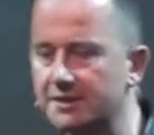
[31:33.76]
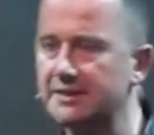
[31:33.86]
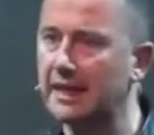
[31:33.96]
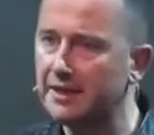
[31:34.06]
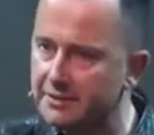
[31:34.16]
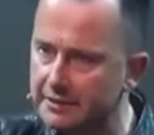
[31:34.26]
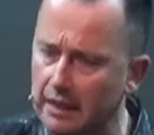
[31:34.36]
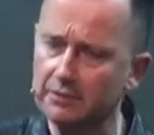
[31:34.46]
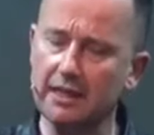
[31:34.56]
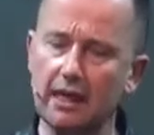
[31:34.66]
and to get you to
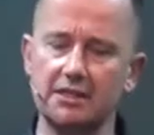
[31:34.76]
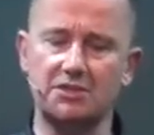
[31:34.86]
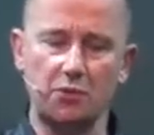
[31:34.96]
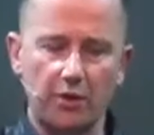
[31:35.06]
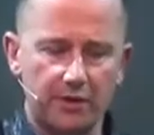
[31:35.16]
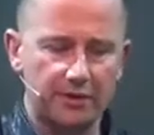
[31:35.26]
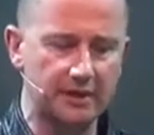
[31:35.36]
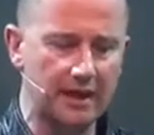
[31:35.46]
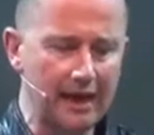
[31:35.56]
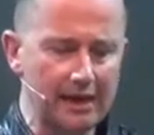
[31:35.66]
doubt God's word
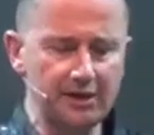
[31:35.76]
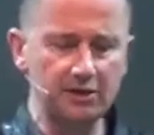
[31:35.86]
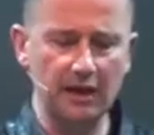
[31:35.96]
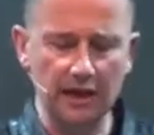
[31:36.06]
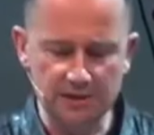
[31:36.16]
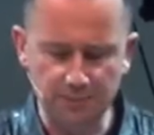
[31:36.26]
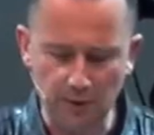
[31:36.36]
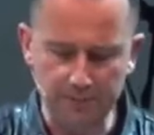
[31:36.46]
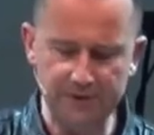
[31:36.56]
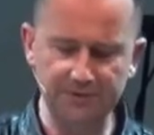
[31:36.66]
and, you know, God's
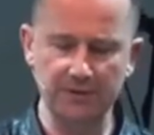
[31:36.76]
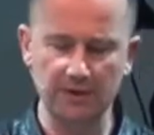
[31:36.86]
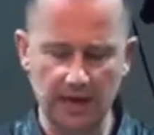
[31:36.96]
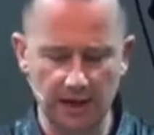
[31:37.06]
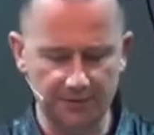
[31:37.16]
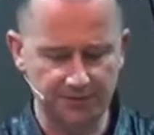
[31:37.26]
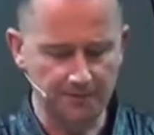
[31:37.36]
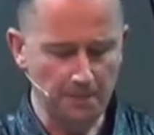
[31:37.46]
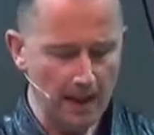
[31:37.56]
purpose for your life.